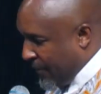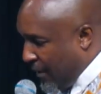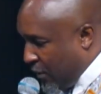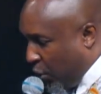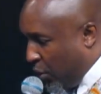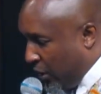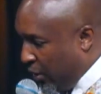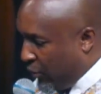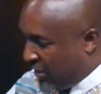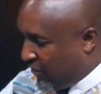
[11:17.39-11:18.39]
So he
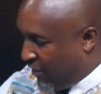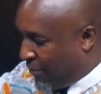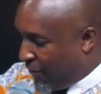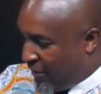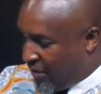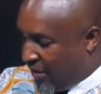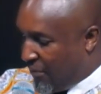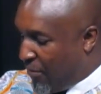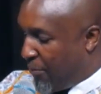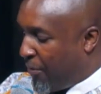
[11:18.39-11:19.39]
who receives the prophet in the
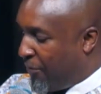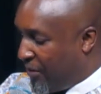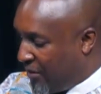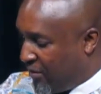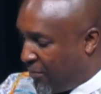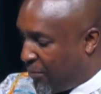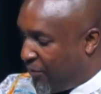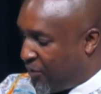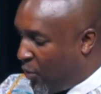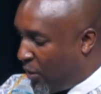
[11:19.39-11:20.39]
name of the prophet receives the
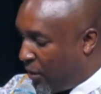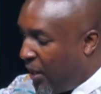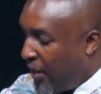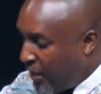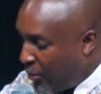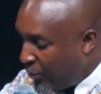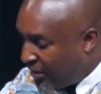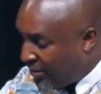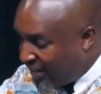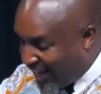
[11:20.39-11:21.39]
prophet's reward. He who
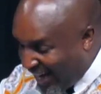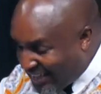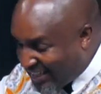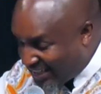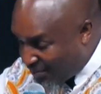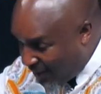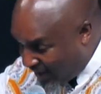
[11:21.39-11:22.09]
receives the righteous man